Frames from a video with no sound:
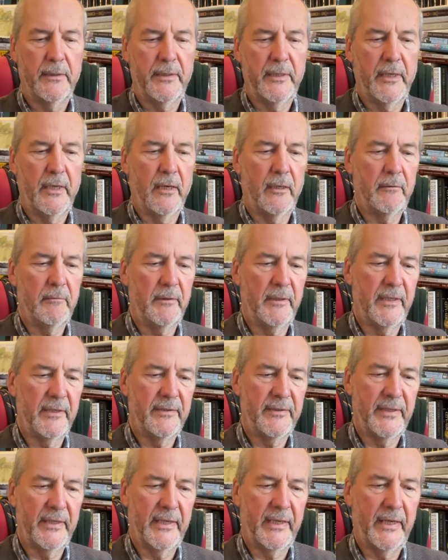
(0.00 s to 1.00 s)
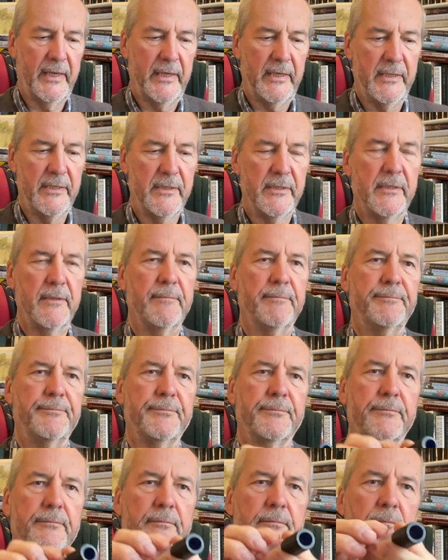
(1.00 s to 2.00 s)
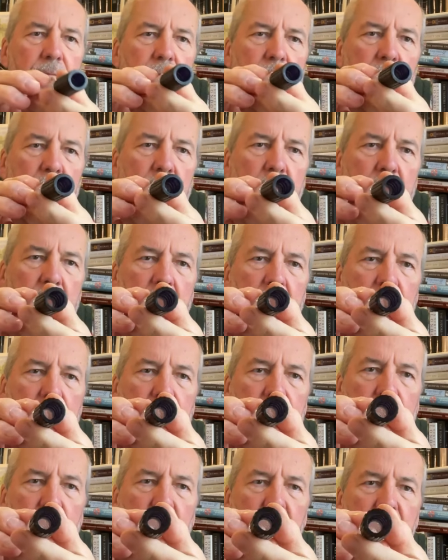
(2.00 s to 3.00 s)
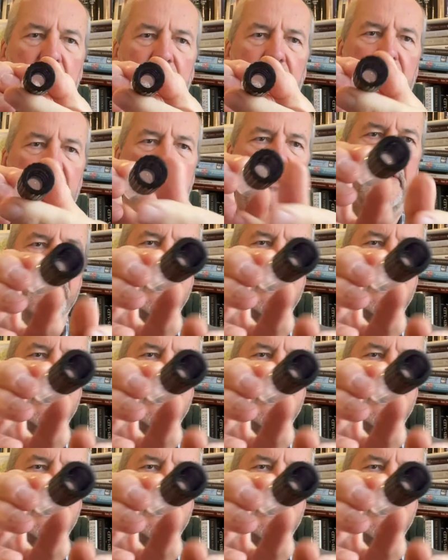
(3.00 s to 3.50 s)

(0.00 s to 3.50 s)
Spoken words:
the only thing is, you can possibly